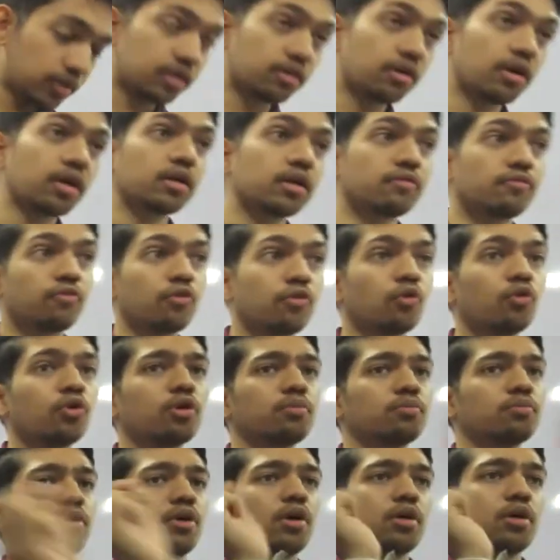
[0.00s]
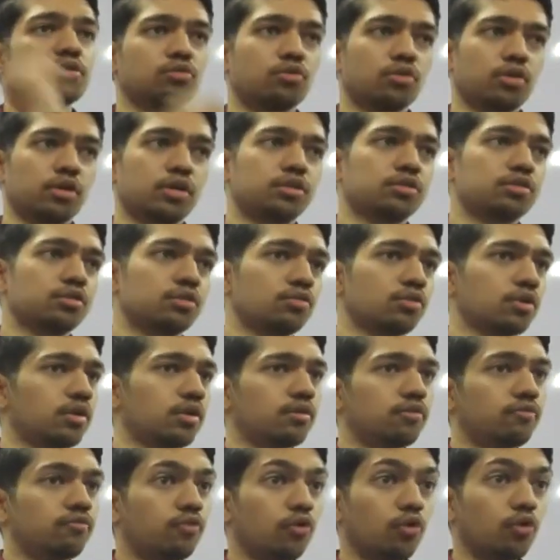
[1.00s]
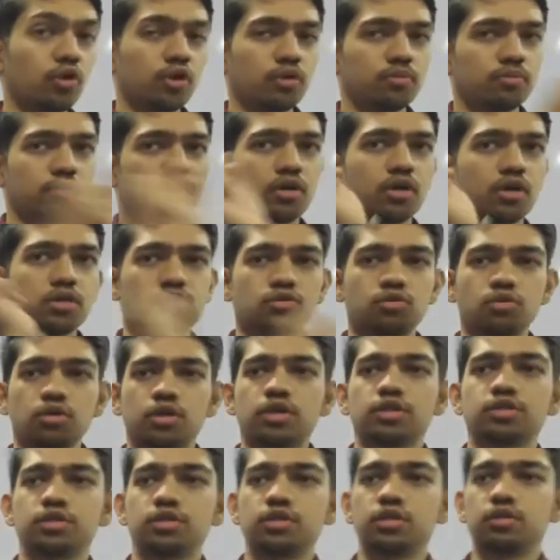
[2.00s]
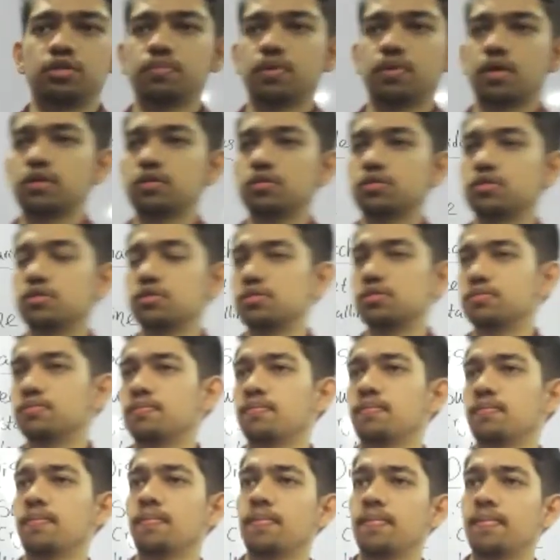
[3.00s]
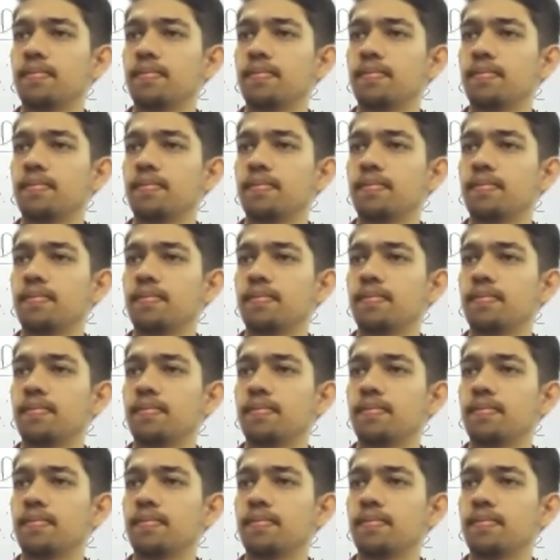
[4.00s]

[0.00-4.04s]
Better write phloem translocation, okay? Phloem translocation in plants.